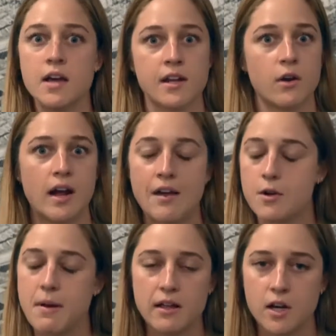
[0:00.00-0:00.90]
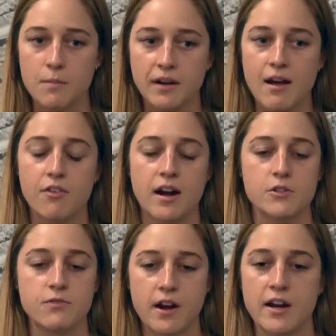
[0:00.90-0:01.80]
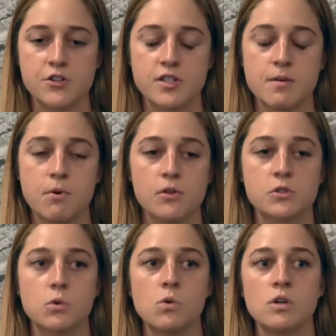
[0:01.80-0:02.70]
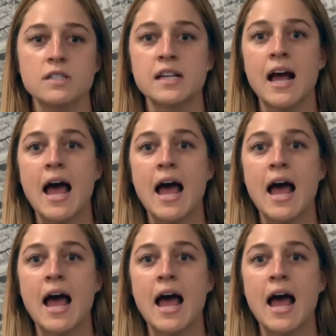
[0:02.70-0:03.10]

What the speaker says: either Baylor or McGovern. I was very interested in both schools.